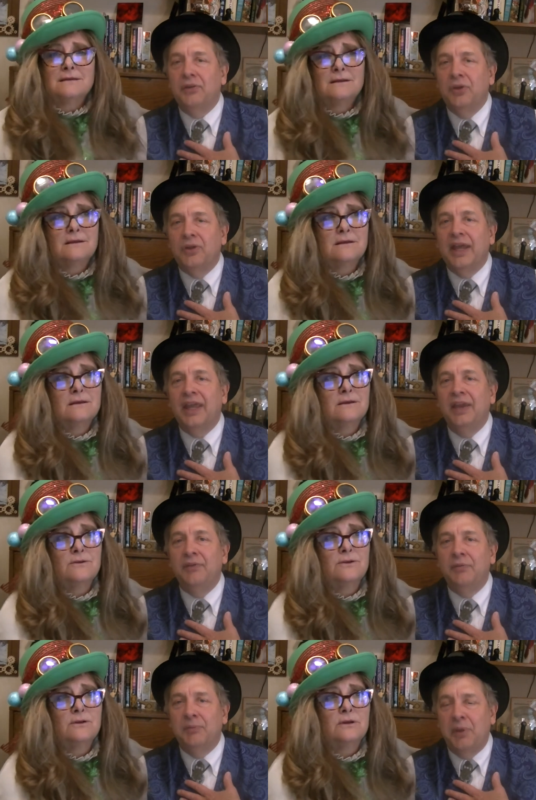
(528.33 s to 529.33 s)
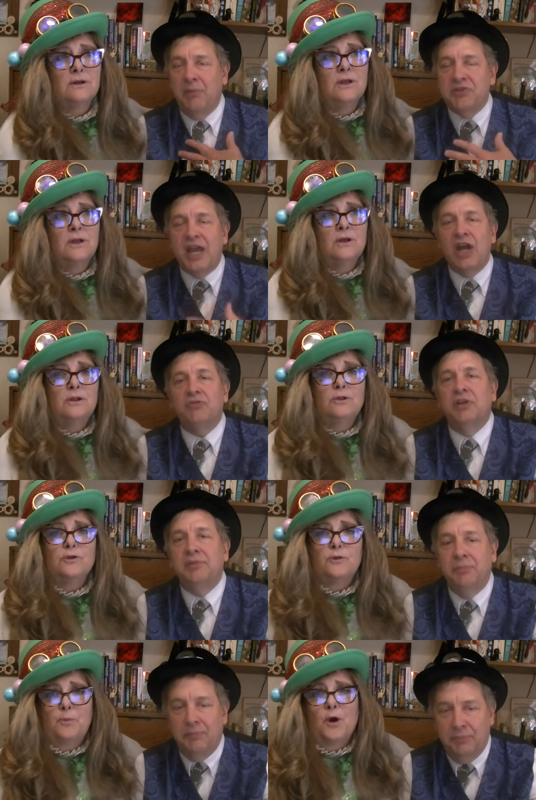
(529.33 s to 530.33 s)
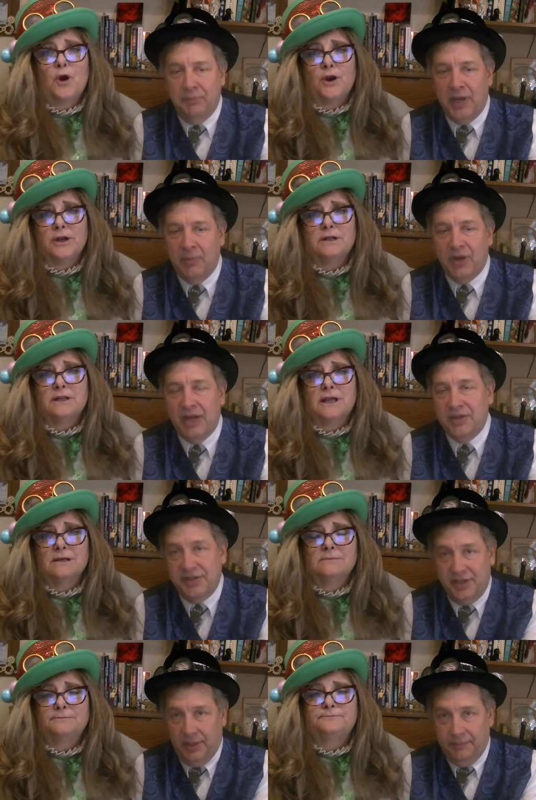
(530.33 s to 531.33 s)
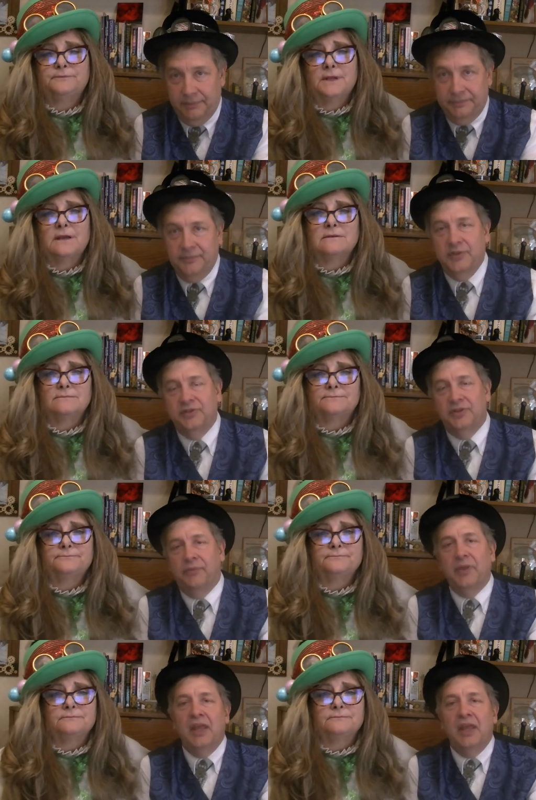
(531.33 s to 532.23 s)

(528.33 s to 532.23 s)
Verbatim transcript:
Speaker 1: look like he was actually Bob Cratchit's yeah. son. Yeah. So,